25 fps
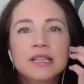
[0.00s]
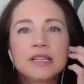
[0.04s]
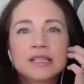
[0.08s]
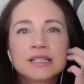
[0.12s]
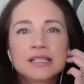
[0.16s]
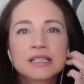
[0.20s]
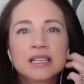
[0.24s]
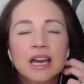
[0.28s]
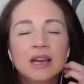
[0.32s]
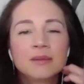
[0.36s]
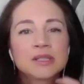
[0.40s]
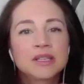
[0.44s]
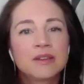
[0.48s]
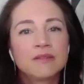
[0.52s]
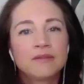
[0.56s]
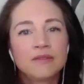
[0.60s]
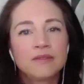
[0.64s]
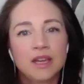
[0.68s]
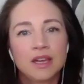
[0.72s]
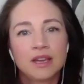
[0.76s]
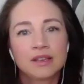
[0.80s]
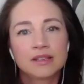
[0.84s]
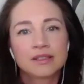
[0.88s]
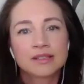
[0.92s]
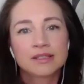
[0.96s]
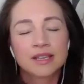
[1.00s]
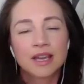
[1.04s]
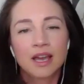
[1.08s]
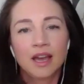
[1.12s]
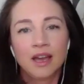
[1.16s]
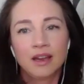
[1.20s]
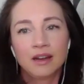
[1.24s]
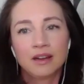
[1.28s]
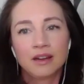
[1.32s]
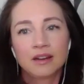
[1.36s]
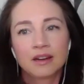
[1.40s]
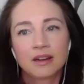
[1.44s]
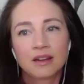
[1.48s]
these types of things
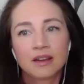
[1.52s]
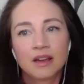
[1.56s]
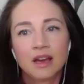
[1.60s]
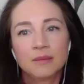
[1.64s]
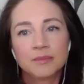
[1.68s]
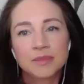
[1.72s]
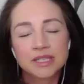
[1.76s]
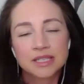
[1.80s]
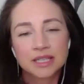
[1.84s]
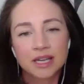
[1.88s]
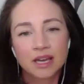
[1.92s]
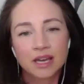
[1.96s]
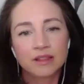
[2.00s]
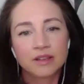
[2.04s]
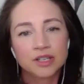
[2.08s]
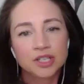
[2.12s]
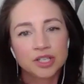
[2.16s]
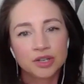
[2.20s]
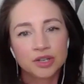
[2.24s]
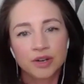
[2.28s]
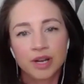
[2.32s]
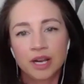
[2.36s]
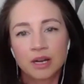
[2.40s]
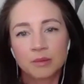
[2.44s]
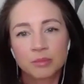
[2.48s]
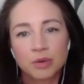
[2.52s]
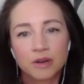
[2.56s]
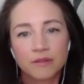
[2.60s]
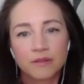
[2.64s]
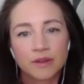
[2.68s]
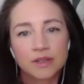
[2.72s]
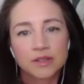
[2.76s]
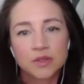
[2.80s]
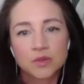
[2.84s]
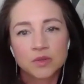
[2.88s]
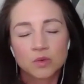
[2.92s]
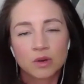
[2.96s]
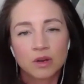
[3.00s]
can come together to create a
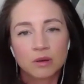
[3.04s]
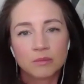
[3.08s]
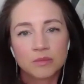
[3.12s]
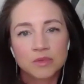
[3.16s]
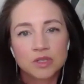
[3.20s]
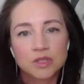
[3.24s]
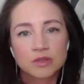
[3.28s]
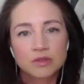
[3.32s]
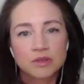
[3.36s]
perfect storm.